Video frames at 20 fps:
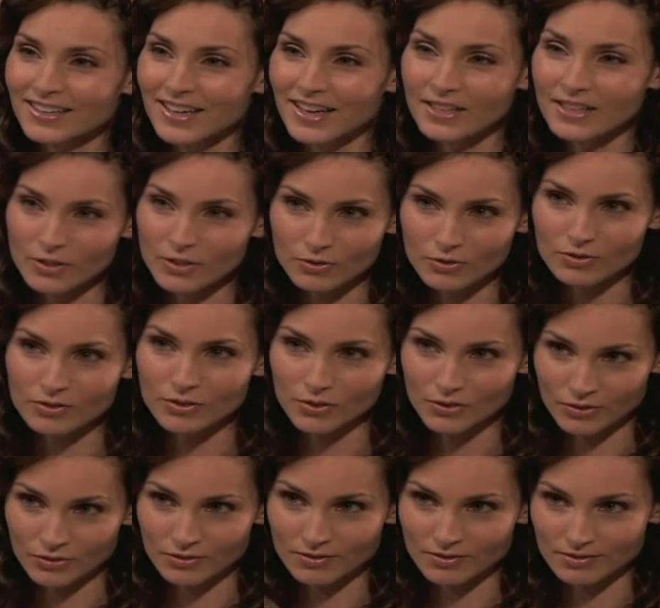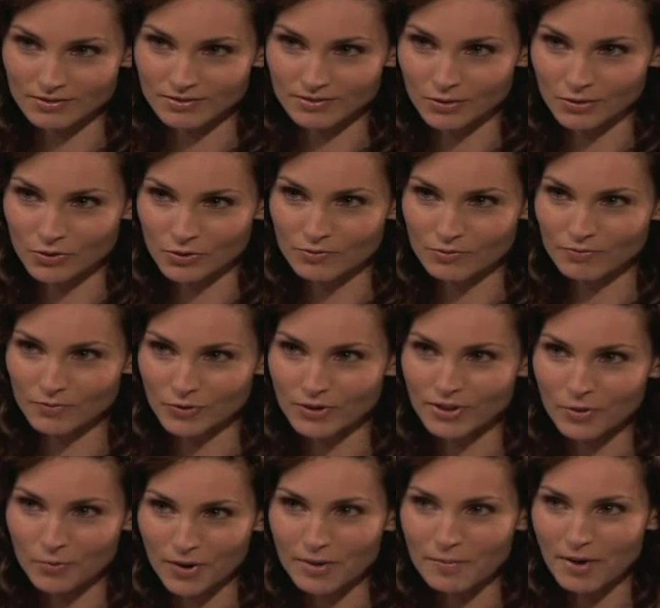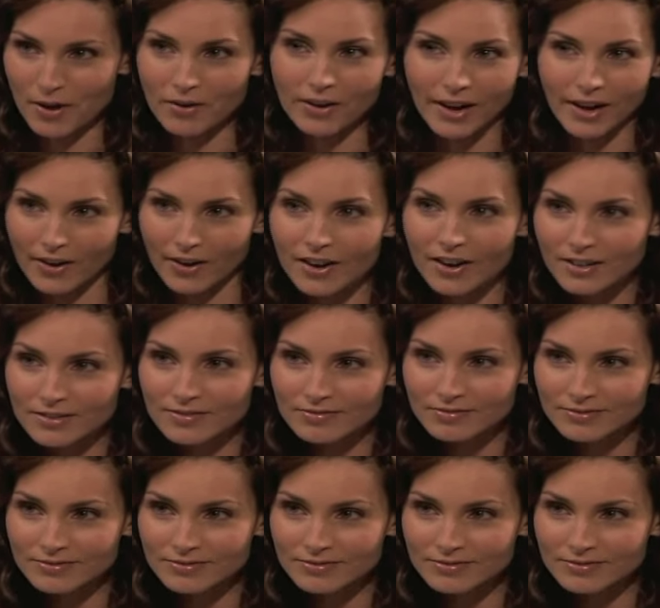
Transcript: Yeah, you, so you, don't you feel that way about Cara?